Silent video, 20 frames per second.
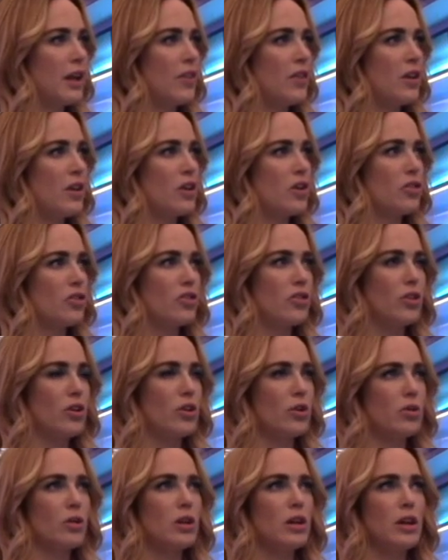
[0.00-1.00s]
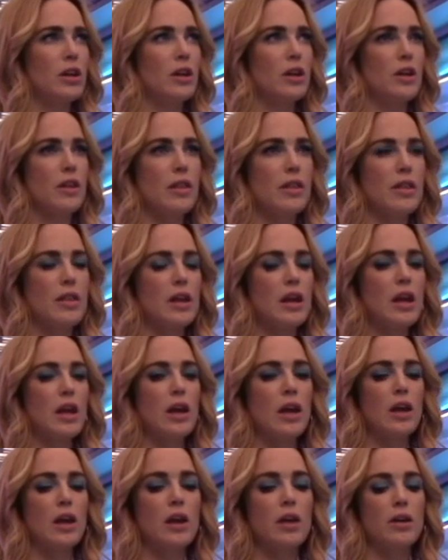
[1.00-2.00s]
And then also
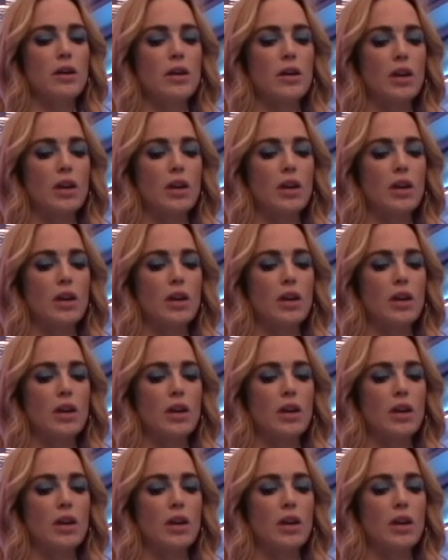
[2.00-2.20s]
the